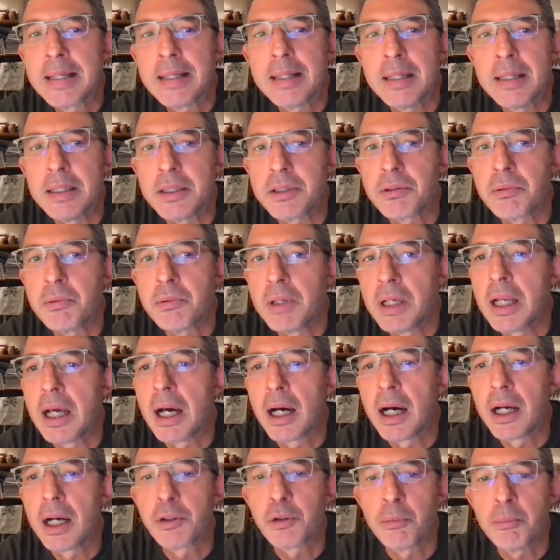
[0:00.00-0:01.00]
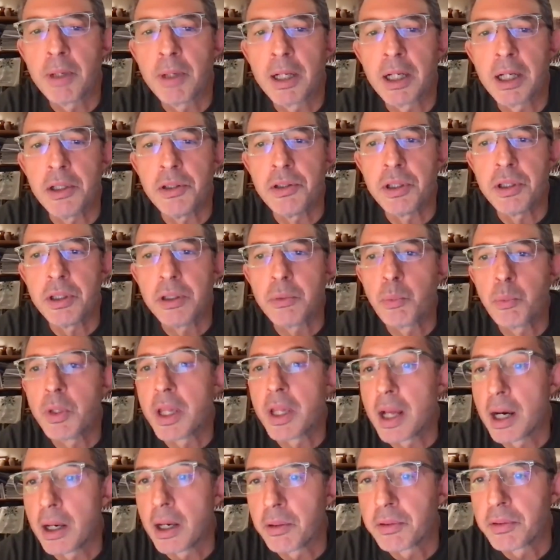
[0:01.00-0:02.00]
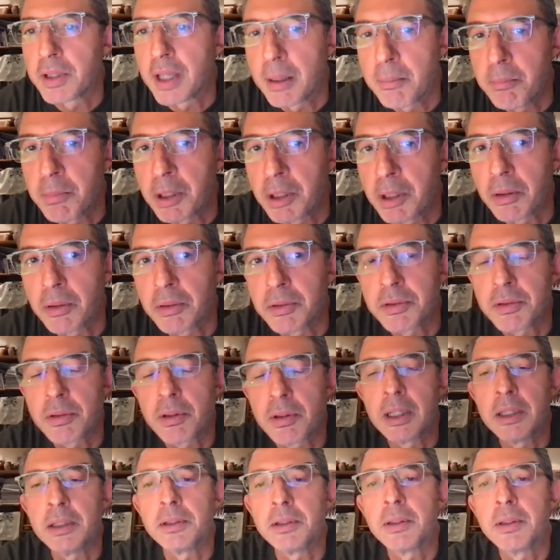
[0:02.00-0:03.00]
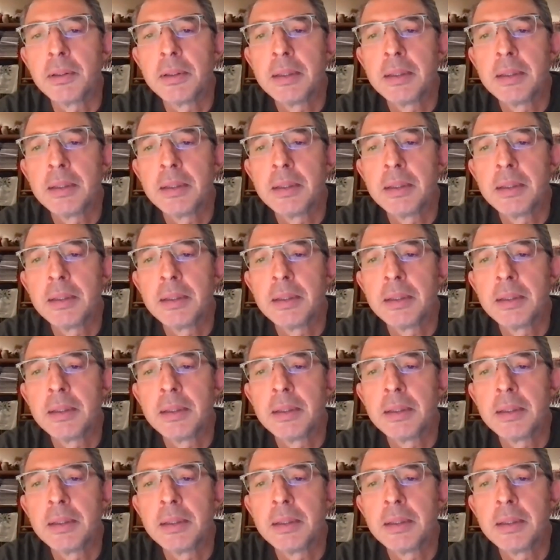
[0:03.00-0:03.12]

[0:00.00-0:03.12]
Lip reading: it's really hard to manage it without chemicals, right?